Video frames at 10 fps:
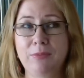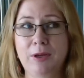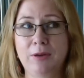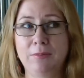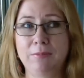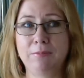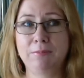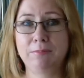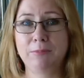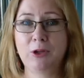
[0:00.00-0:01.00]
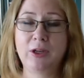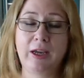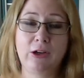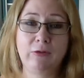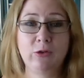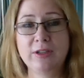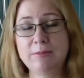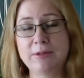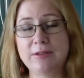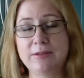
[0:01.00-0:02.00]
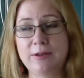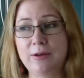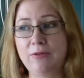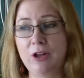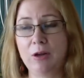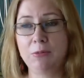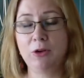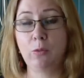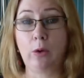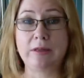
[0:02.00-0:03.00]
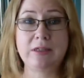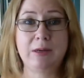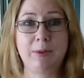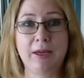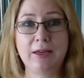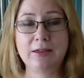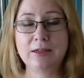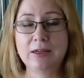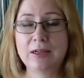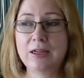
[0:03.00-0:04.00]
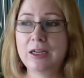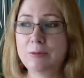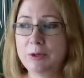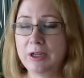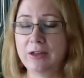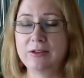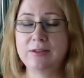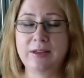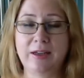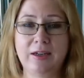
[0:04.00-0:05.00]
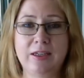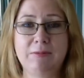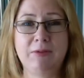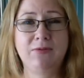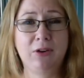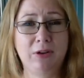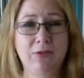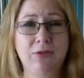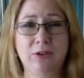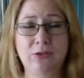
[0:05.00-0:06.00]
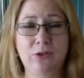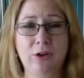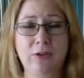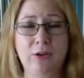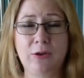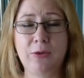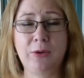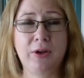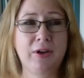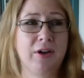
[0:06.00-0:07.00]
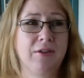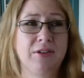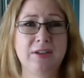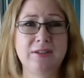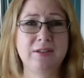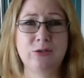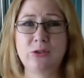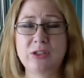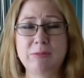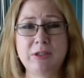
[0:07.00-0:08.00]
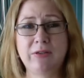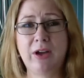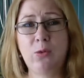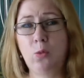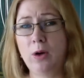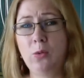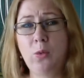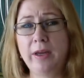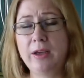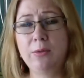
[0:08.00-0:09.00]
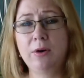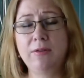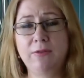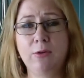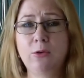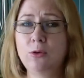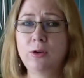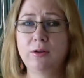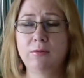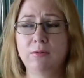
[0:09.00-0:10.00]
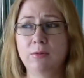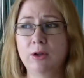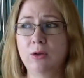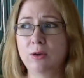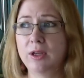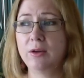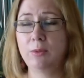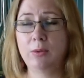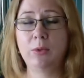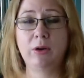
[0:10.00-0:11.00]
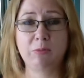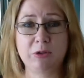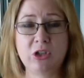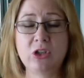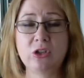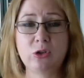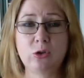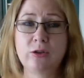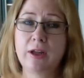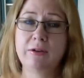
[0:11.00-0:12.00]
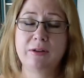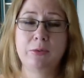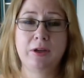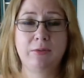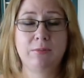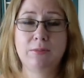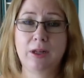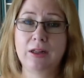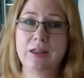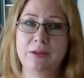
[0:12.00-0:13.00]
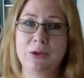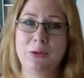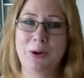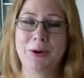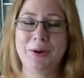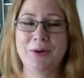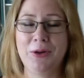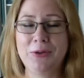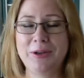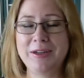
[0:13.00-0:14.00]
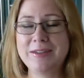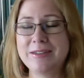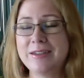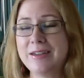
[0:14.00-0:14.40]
that I gained over Christmas. So I feel like I'm kind of one step ahead in regard to that. It's been very frustrating though. I think since Christmas I've had 1 week where I felt good, and well, yeah, 1 week I was particularly good, and that was the week, luckily, that we were on holidays.